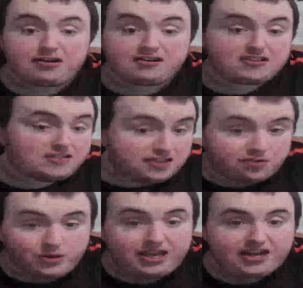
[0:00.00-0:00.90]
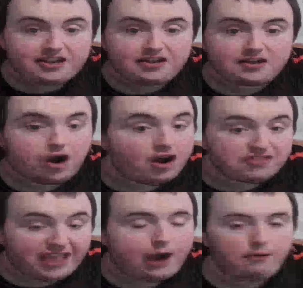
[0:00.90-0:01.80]
earlier this week, called
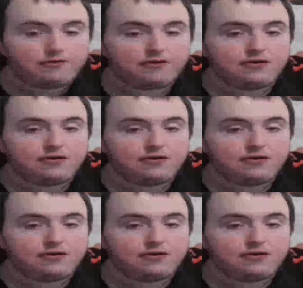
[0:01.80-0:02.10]
out